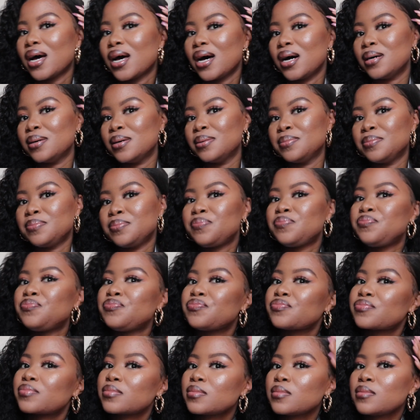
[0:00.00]

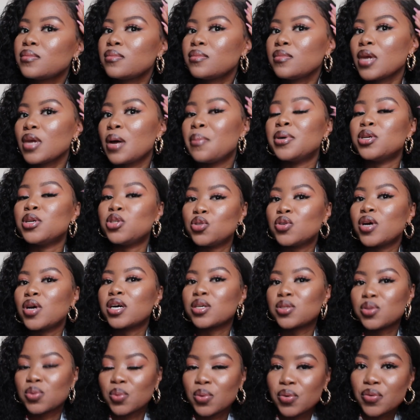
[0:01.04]
But you
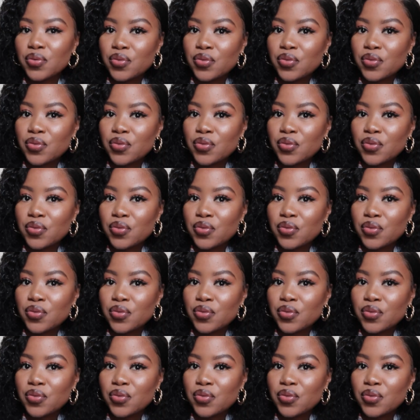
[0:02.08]
guys saw it